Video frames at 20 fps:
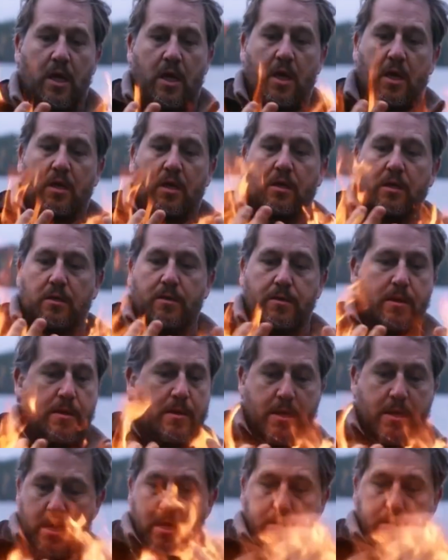this
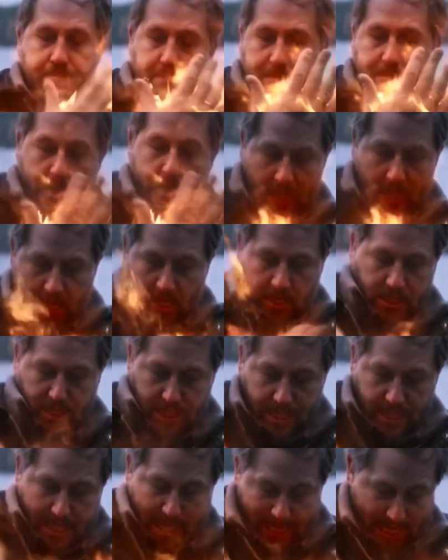very talented stunt
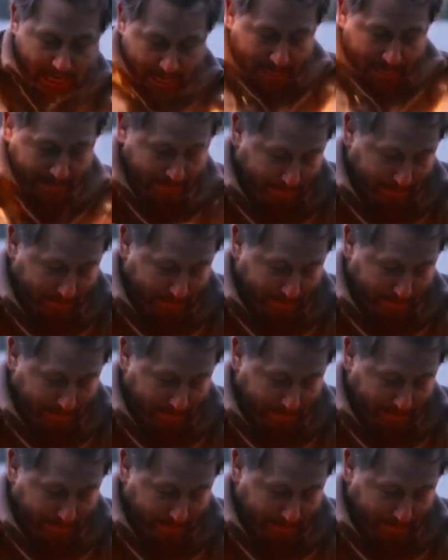gentleman